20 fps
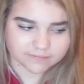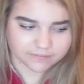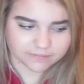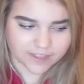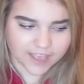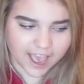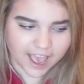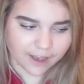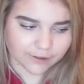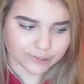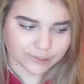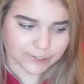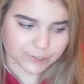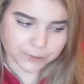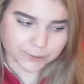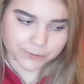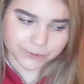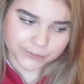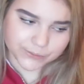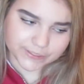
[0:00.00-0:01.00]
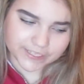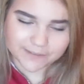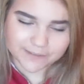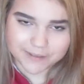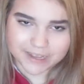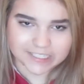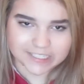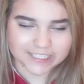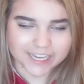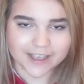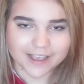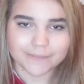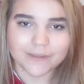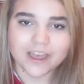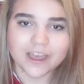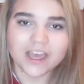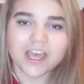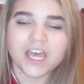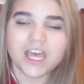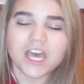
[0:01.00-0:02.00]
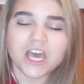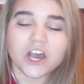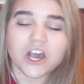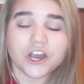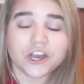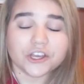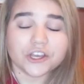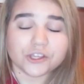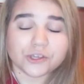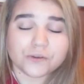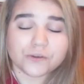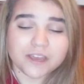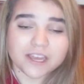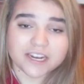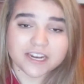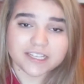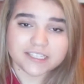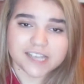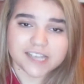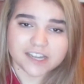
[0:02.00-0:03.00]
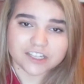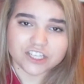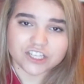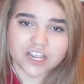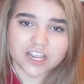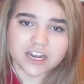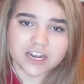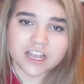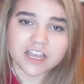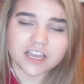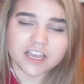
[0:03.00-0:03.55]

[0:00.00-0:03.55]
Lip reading: how-to step-by-step, you hit a section